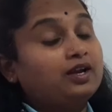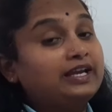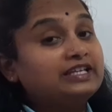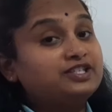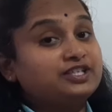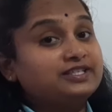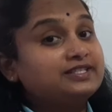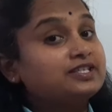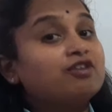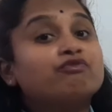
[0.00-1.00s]
it
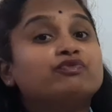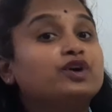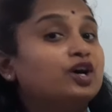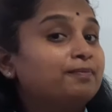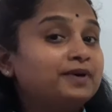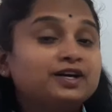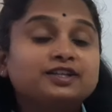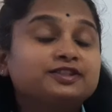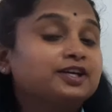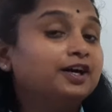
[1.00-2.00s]
is verb
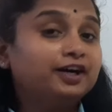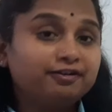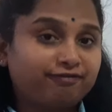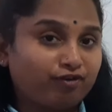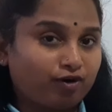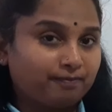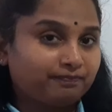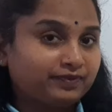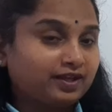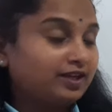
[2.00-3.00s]
third form.
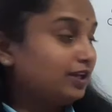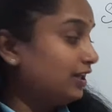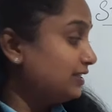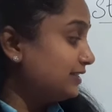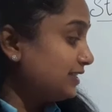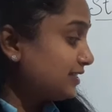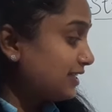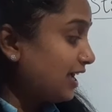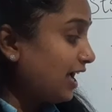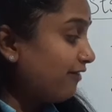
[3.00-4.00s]
Just
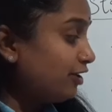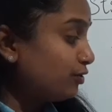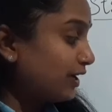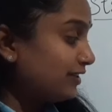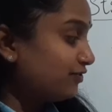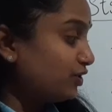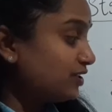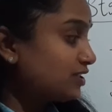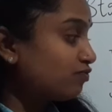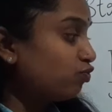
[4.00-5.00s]
have a look at
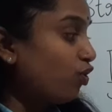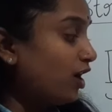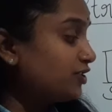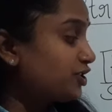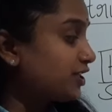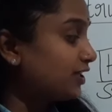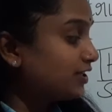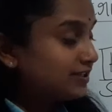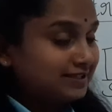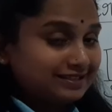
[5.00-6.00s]
this. Watched,
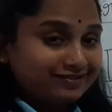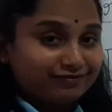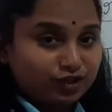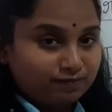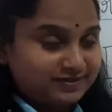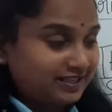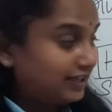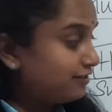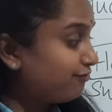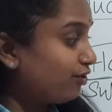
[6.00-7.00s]
verb
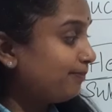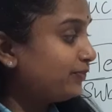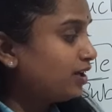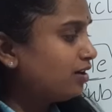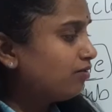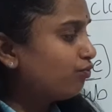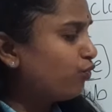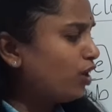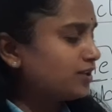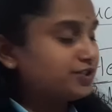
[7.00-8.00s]
second form.
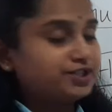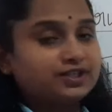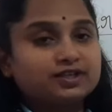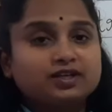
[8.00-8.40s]
Watched,